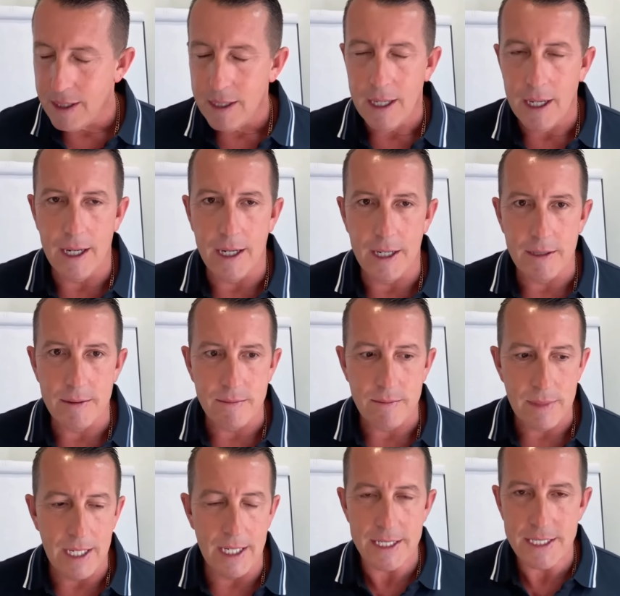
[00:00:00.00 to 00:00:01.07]

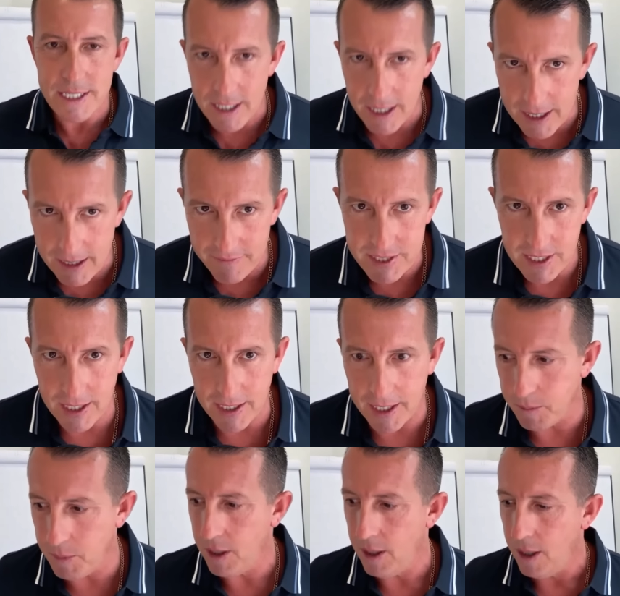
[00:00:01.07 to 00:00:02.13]
a ton of
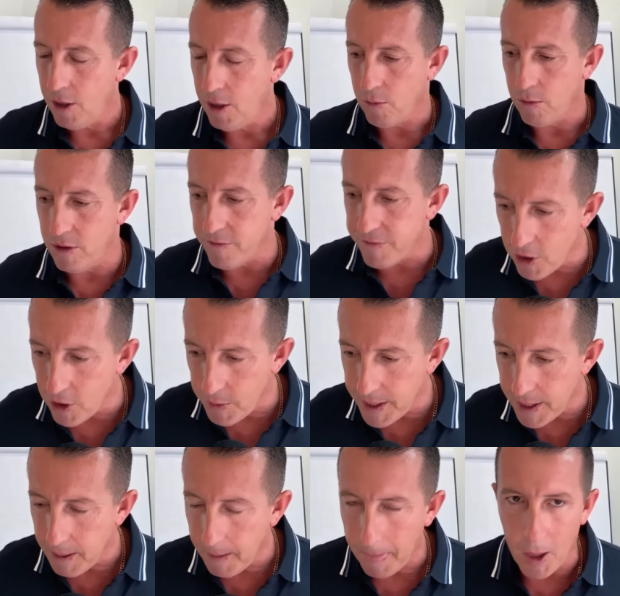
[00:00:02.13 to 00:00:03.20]
time
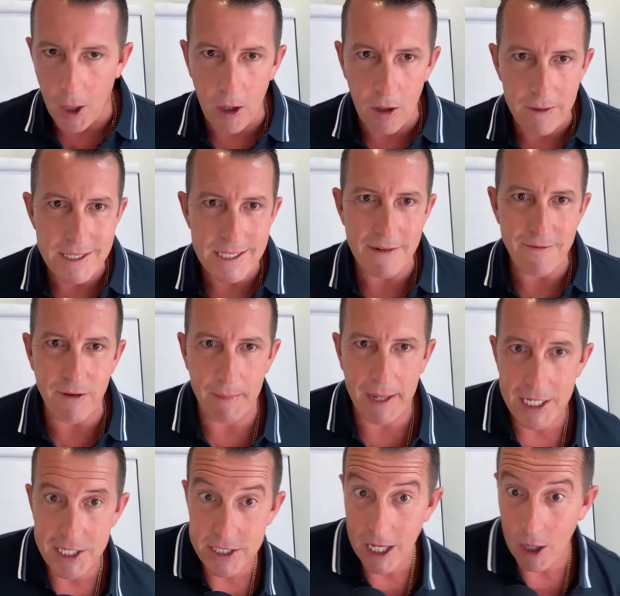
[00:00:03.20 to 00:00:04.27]
reviewing all this
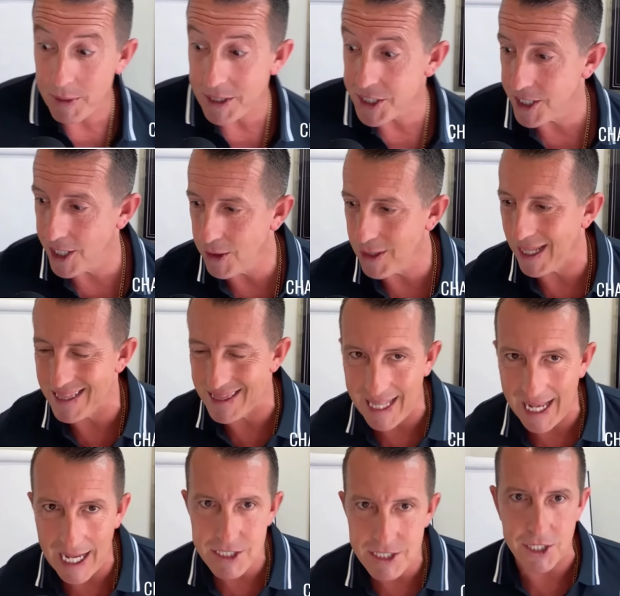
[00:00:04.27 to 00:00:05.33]
information that we shared
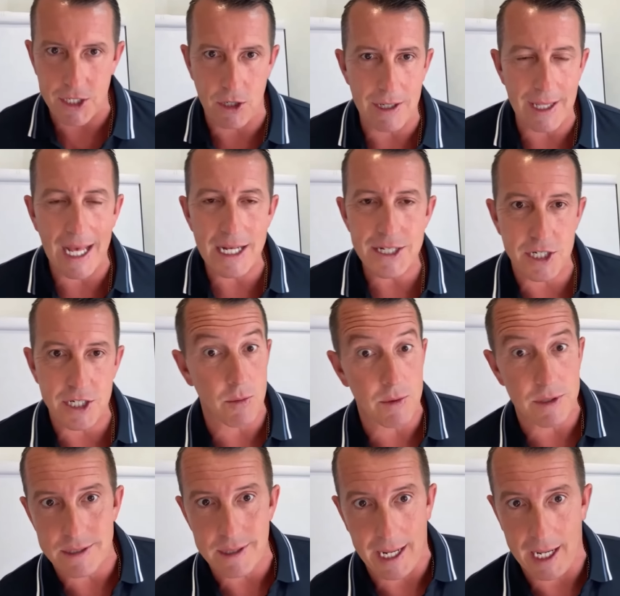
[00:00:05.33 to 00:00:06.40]
last year. Last year
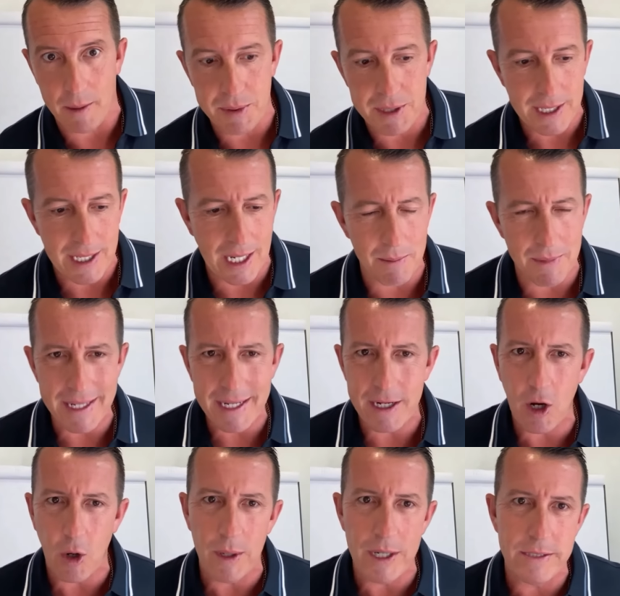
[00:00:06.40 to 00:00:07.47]
was epic. And I'm like, you
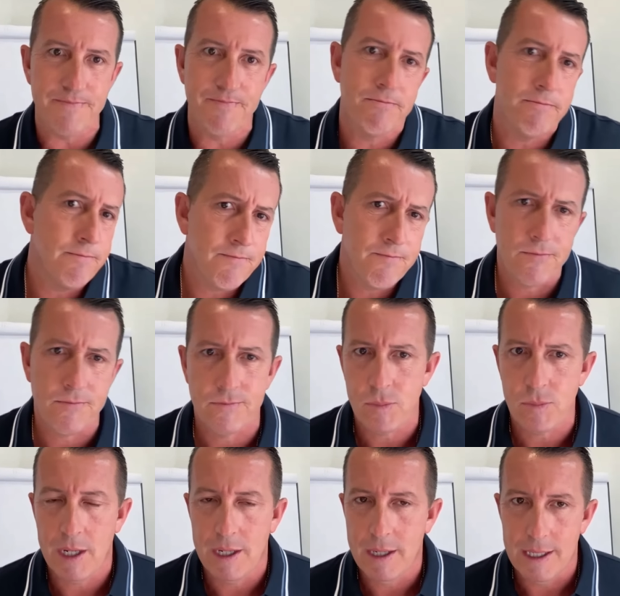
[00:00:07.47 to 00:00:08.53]
know what?
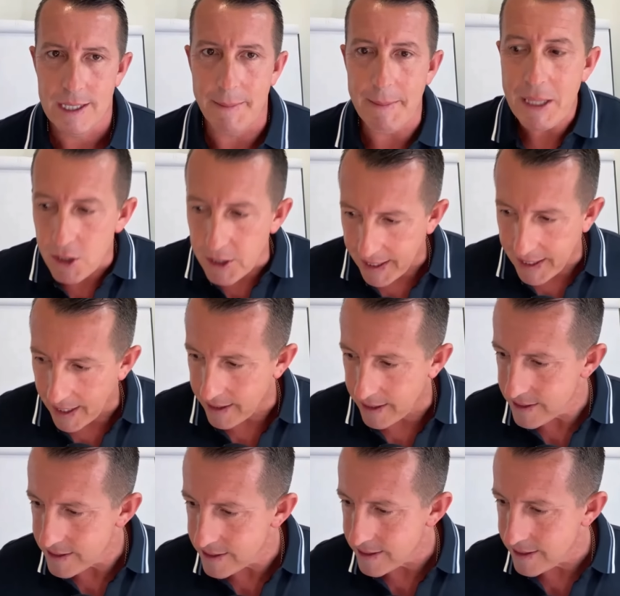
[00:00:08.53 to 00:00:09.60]
Let me look at
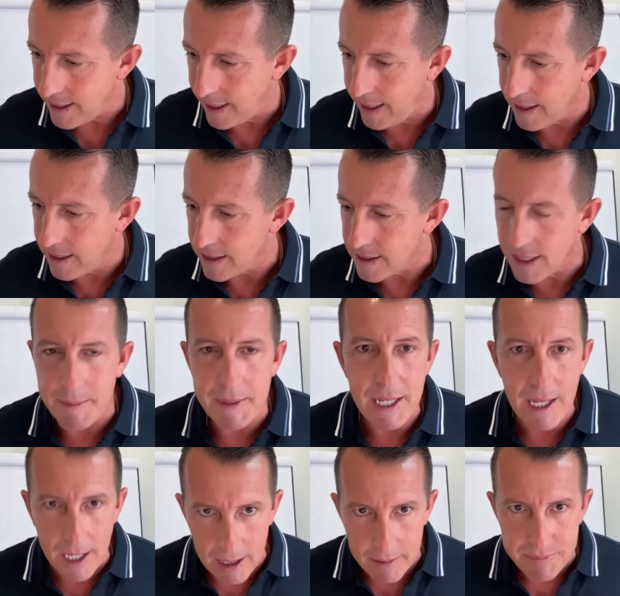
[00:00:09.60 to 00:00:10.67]
this and let me
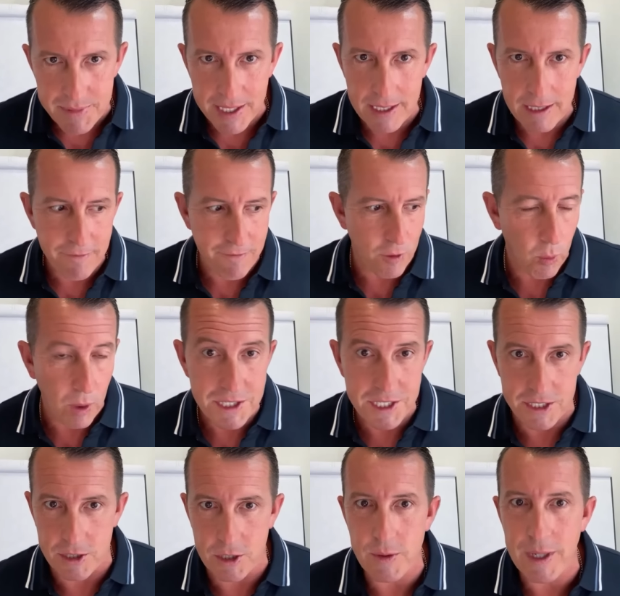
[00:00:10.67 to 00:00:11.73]
update it for what's
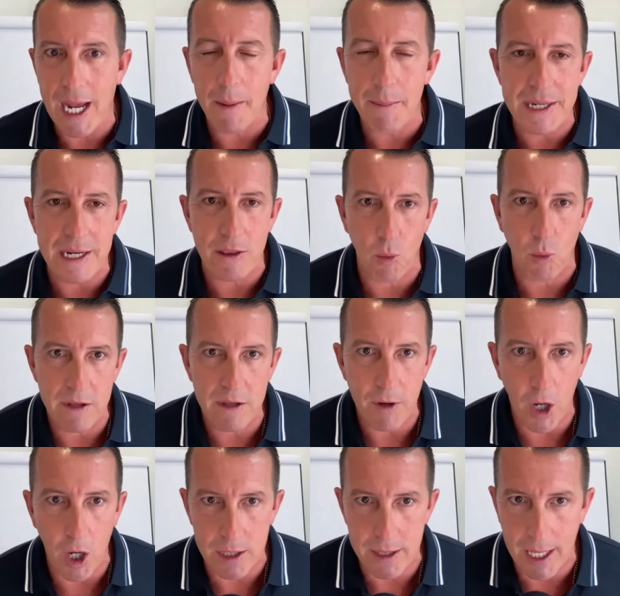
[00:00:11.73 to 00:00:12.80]
new and happening in the world of
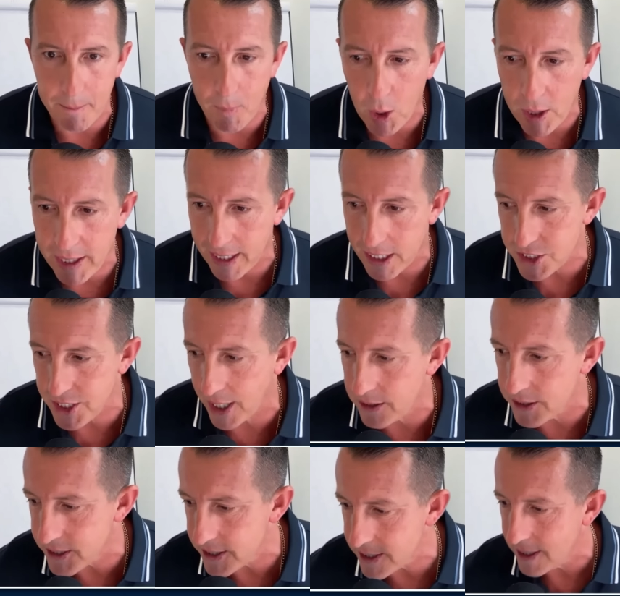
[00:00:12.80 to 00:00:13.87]
online marketing and
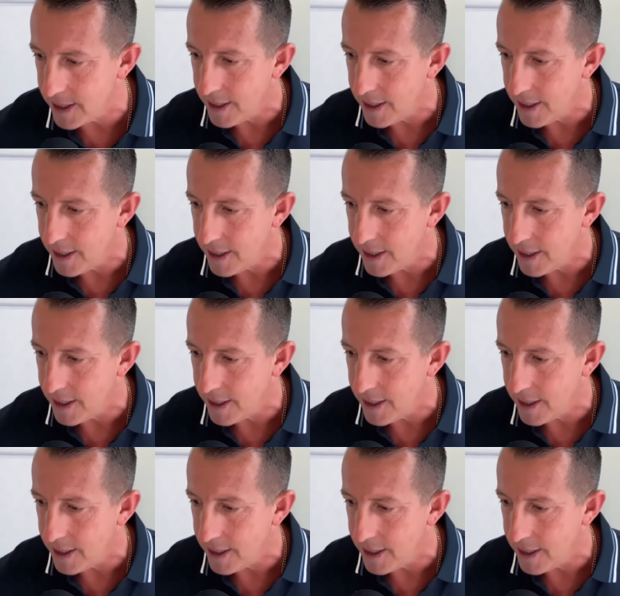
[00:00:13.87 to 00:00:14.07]
challenges.